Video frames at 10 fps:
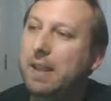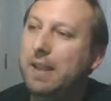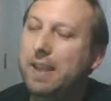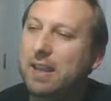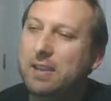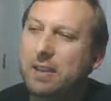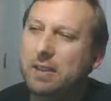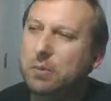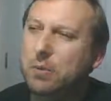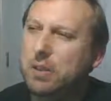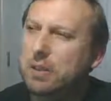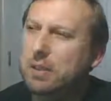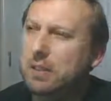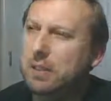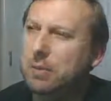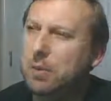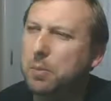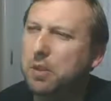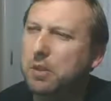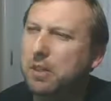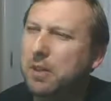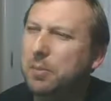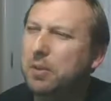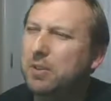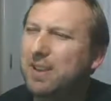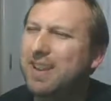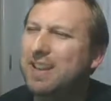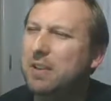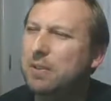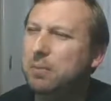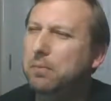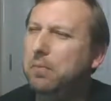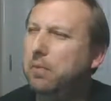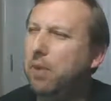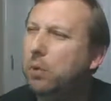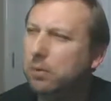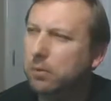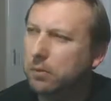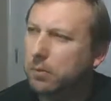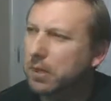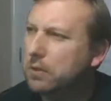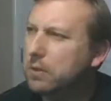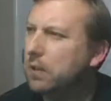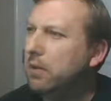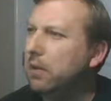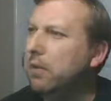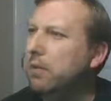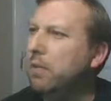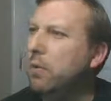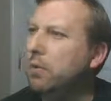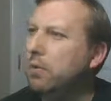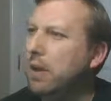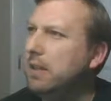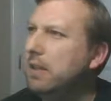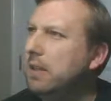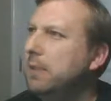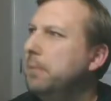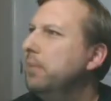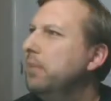And the next one is uh, the ability to upload to any folder by using a folder ID.